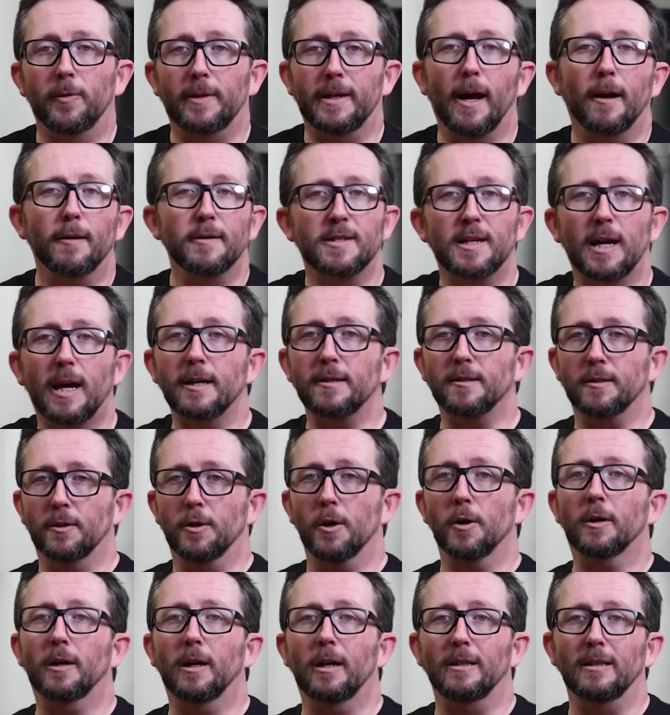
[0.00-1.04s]
The outsides are
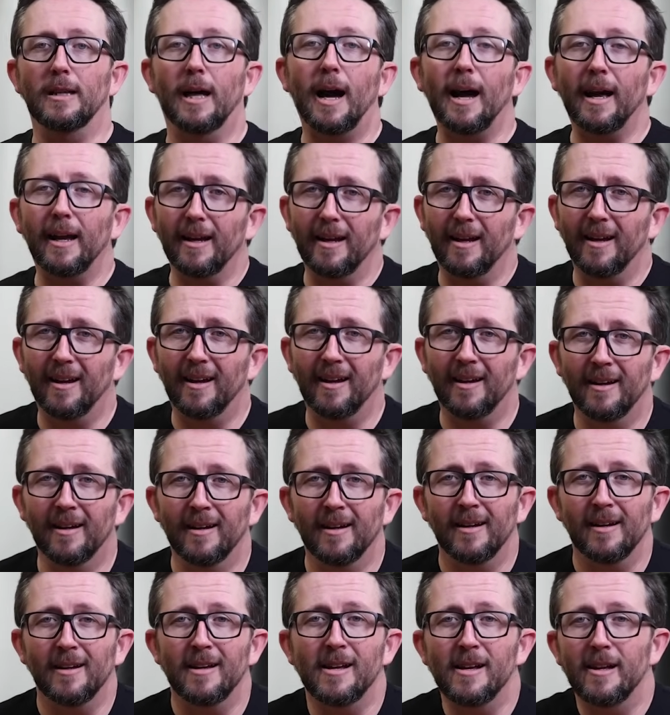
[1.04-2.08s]
hooking a lot.
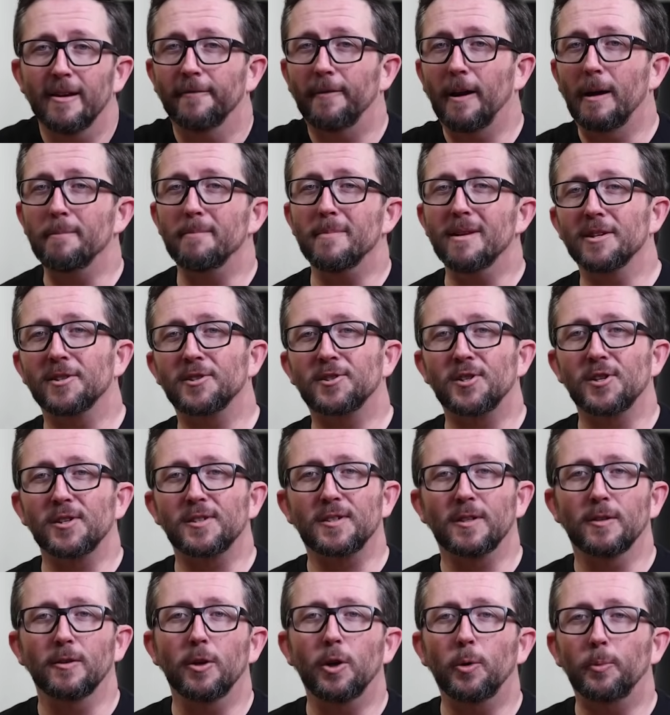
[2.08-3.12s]
If I miss
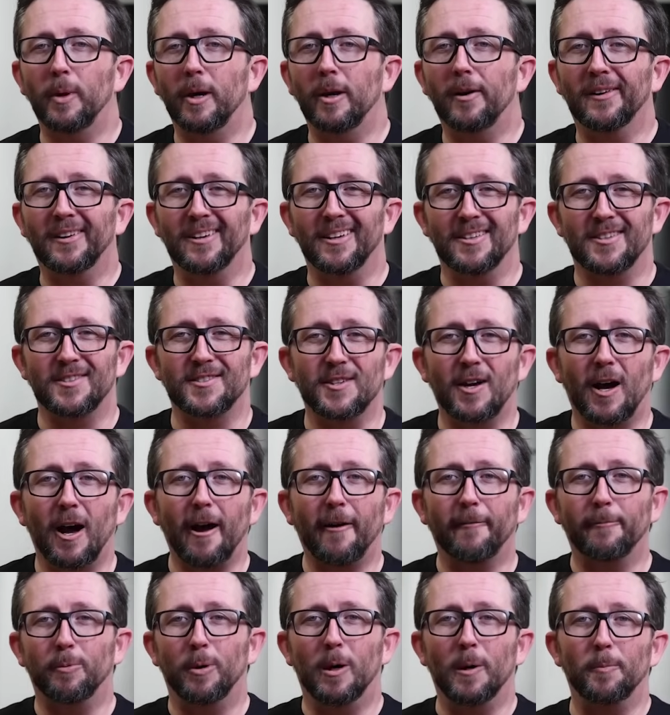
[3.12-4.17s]
just a little bit or get
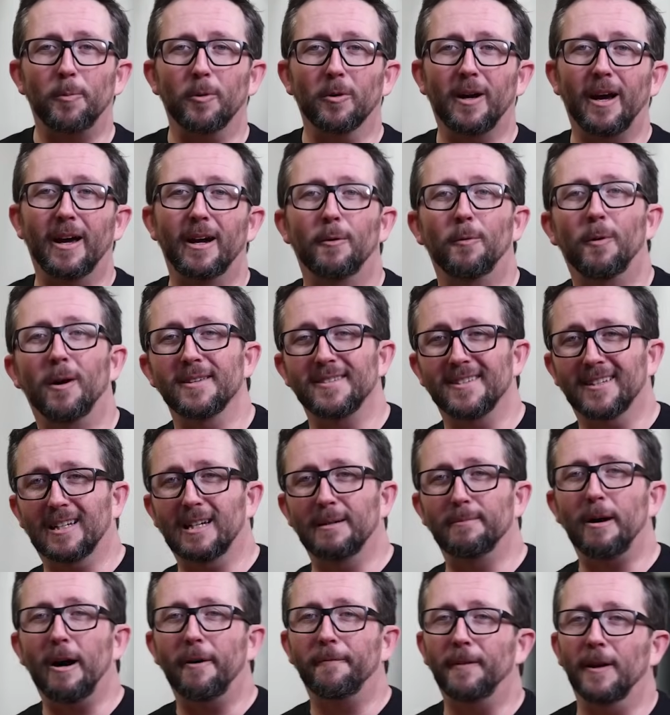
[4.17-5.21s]
soft, purple kind of wants to
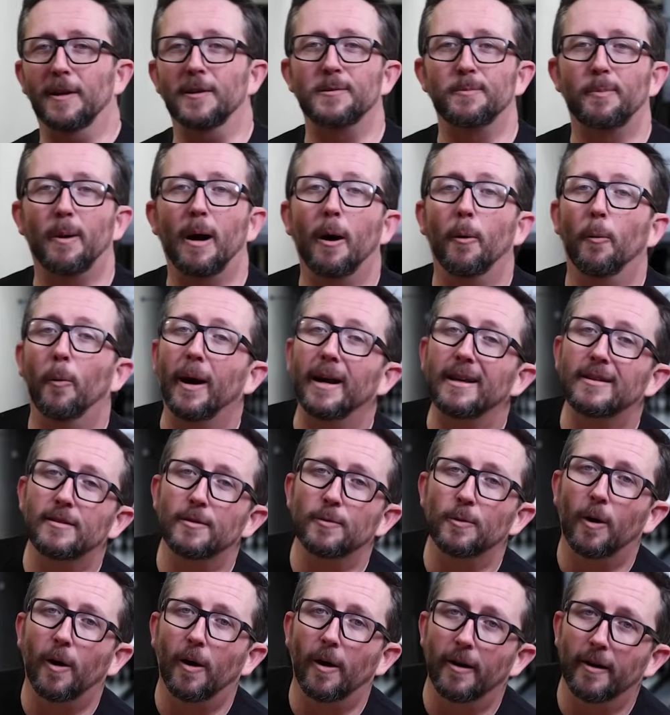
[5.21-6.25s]
come off that spot way
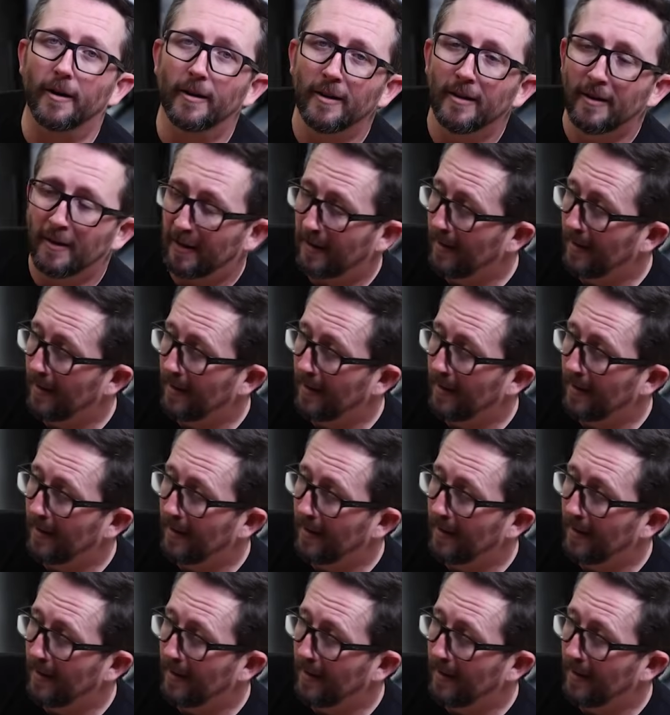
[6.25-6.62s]
too hard.